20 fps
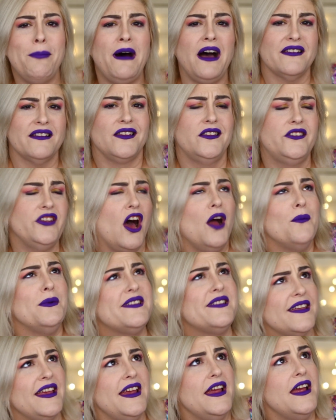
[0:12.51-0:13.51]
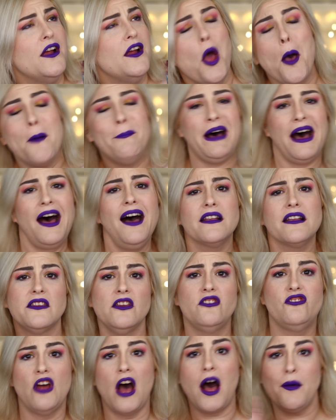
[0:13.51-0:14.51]
Boxycharm is here,
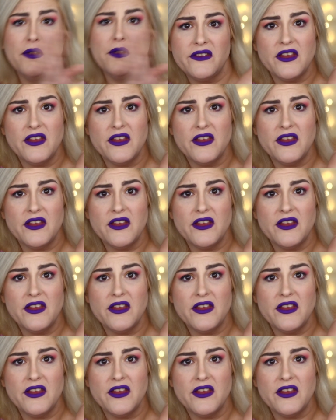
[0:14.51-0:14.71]
Boxycharm is